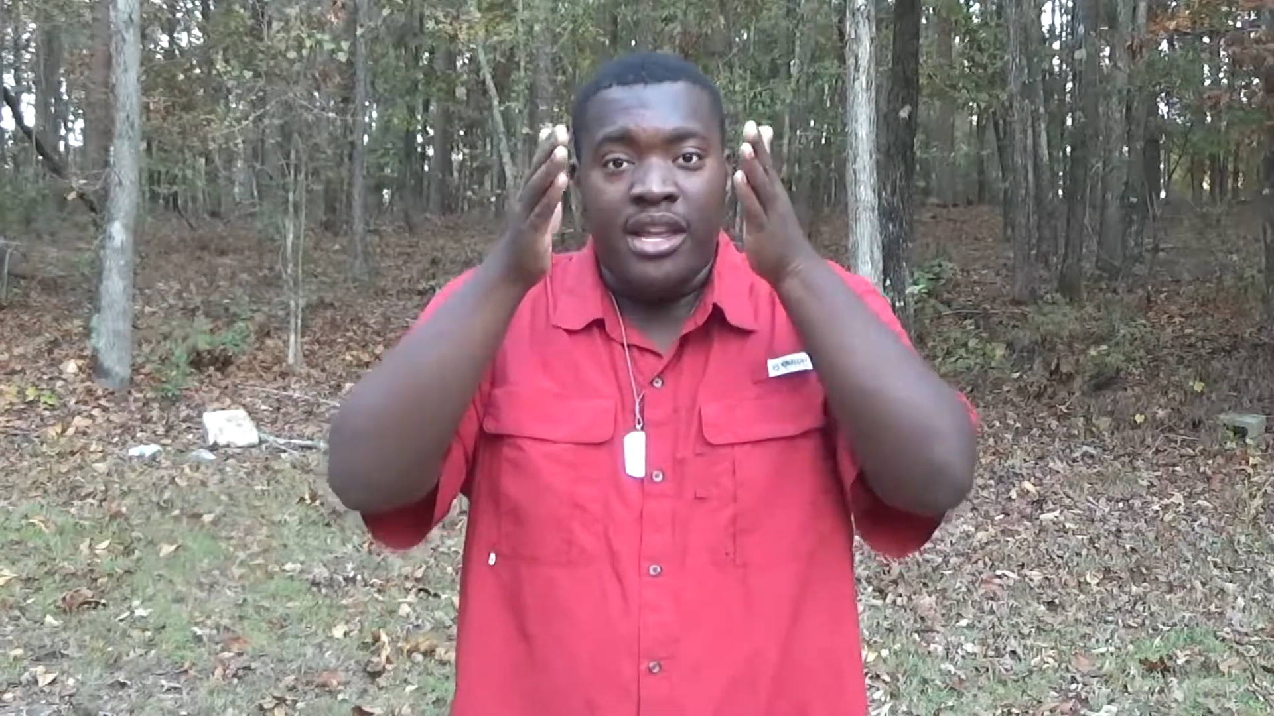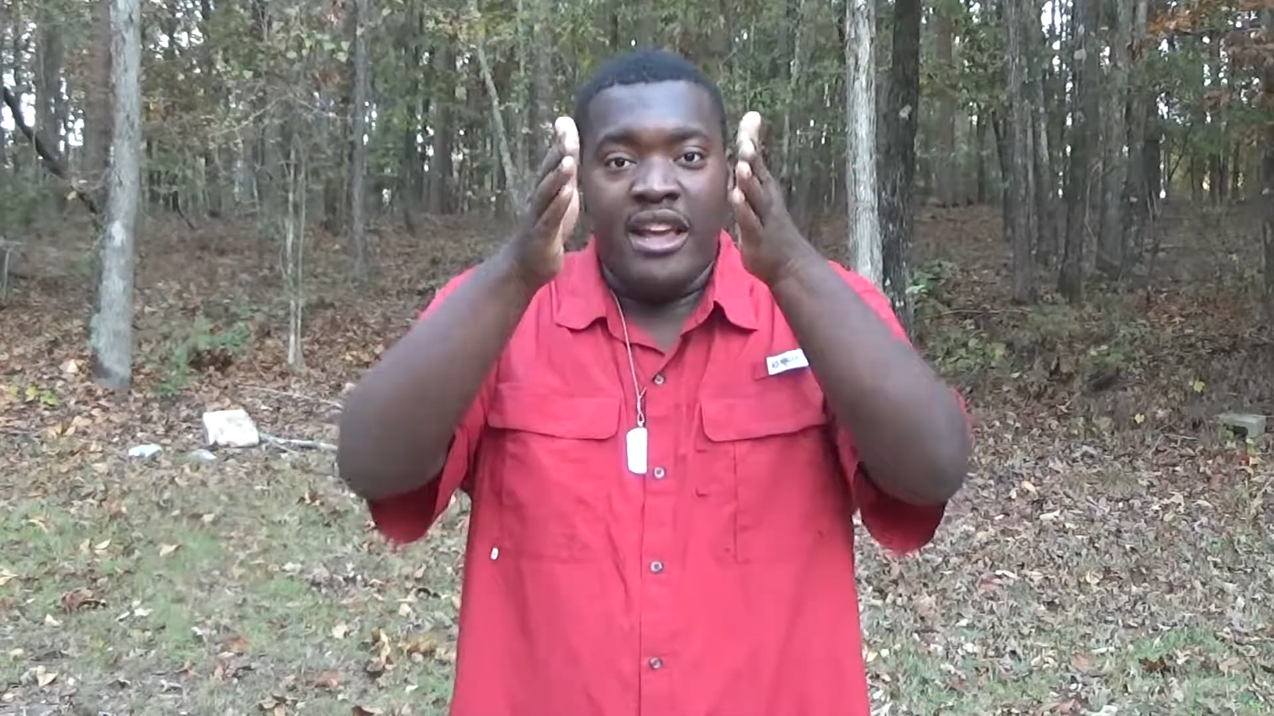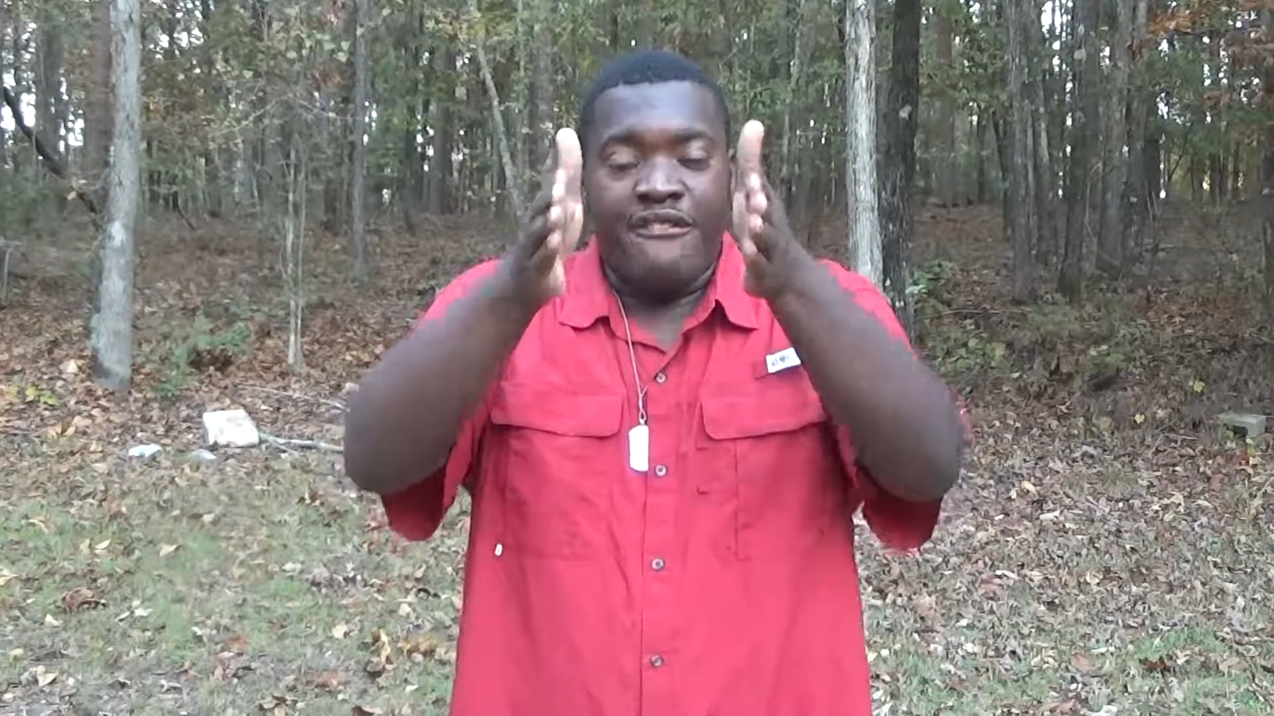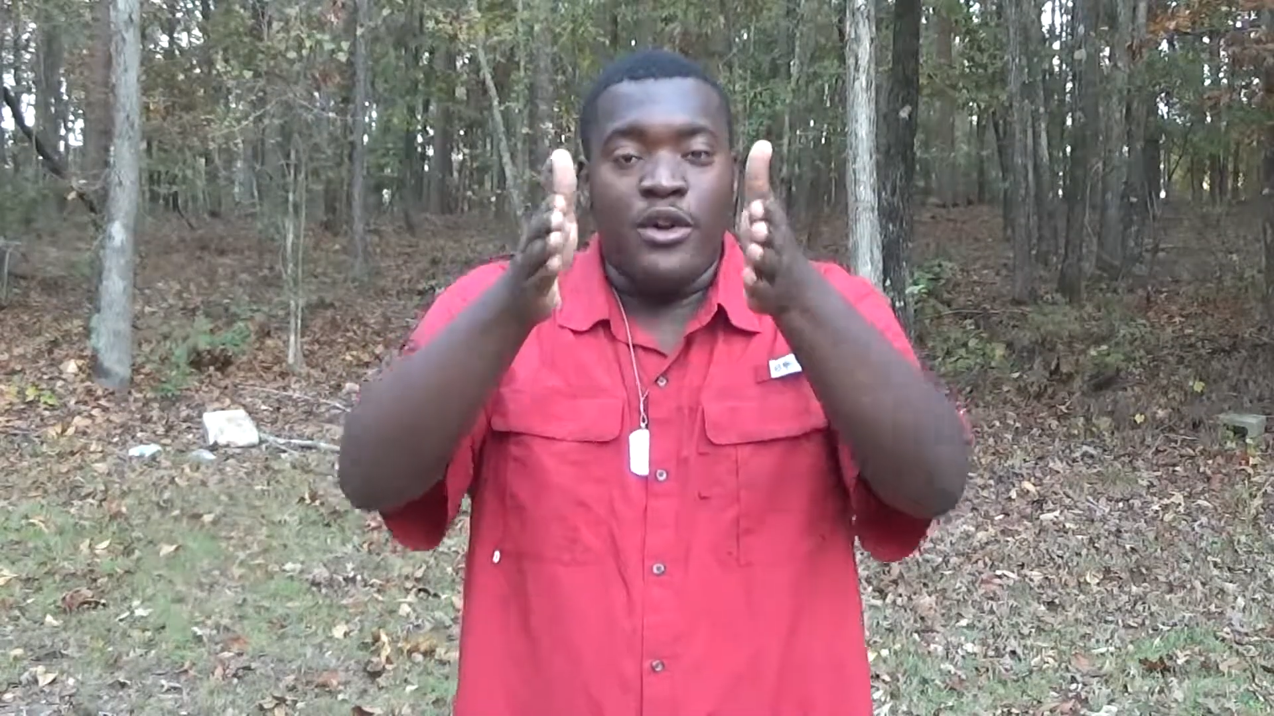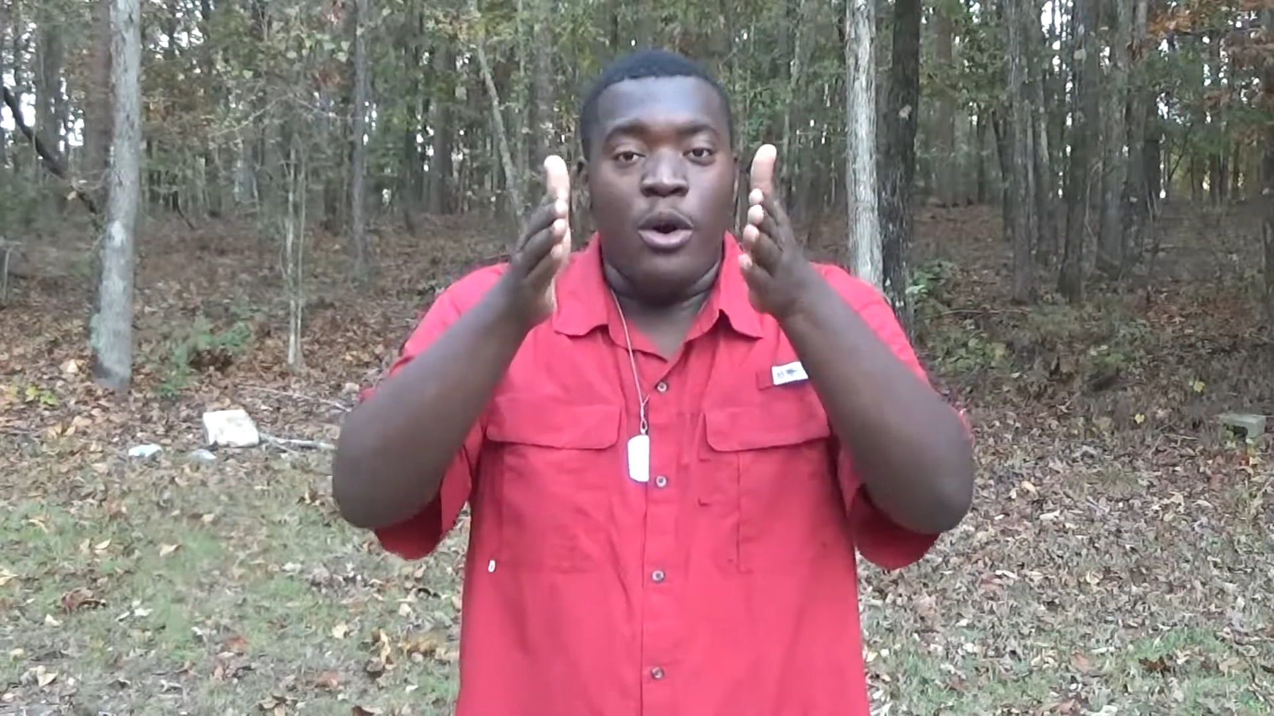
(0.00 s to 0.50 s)

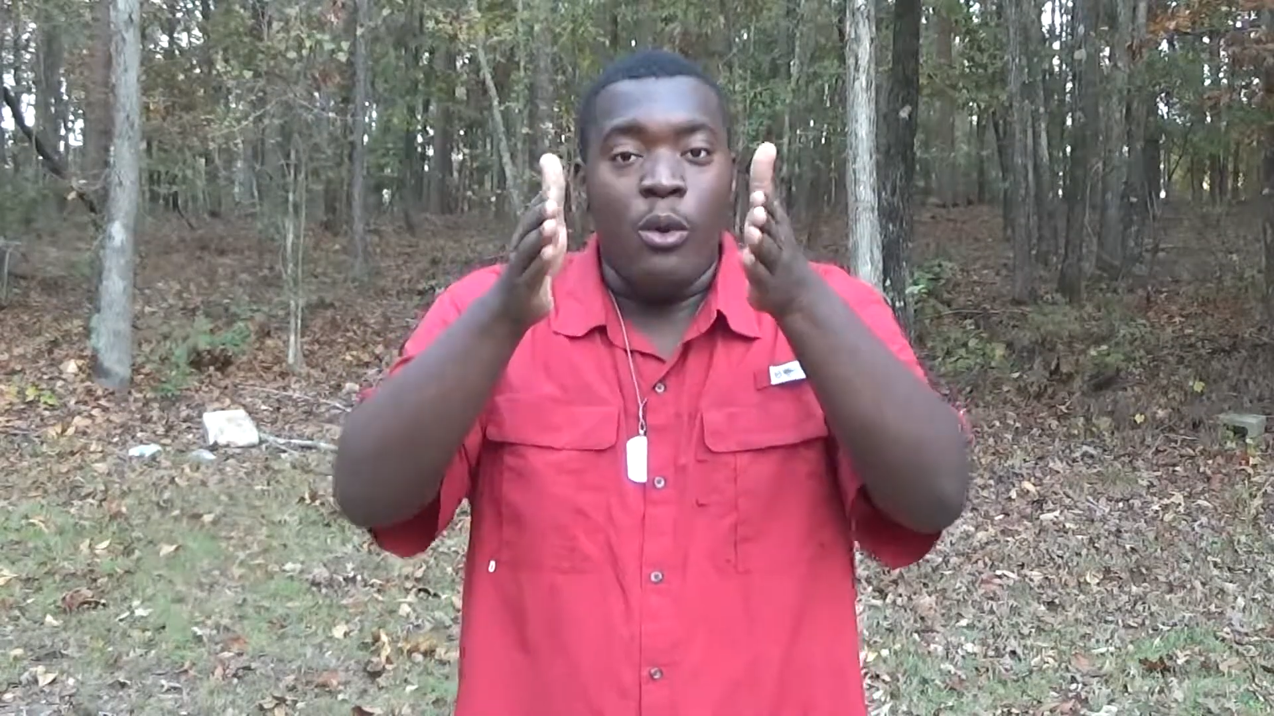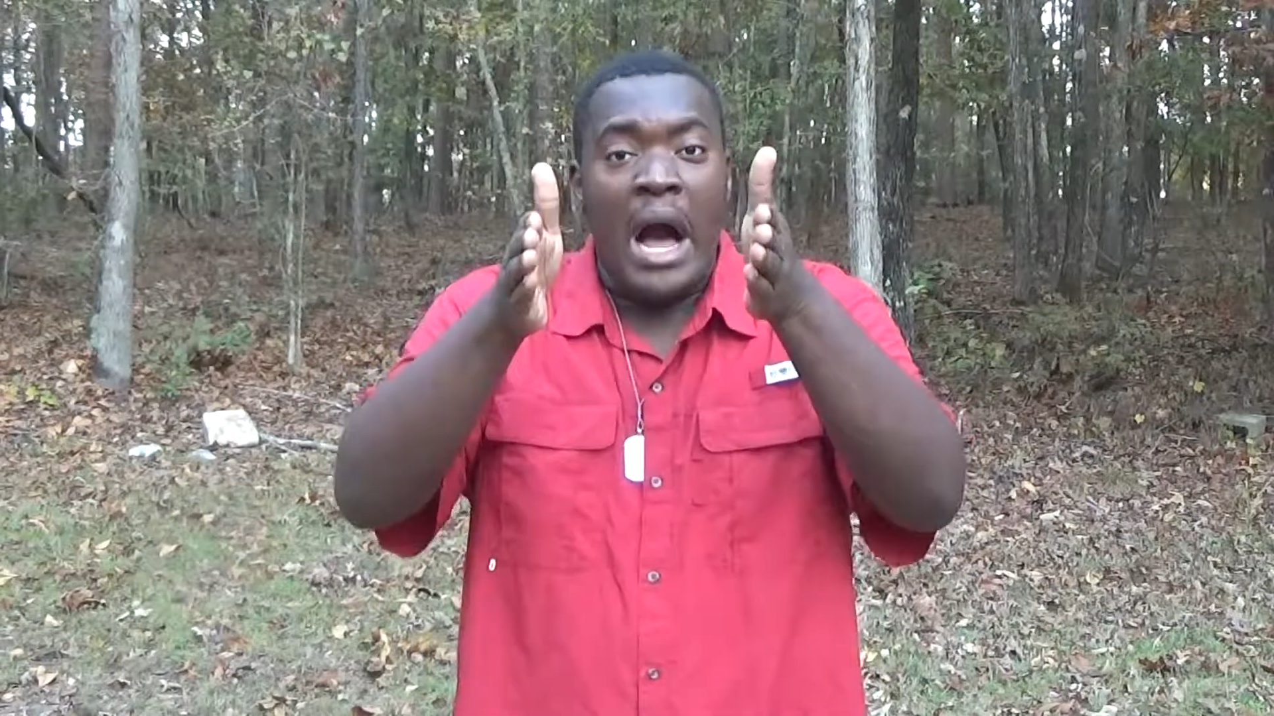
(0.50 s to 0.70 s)
If you're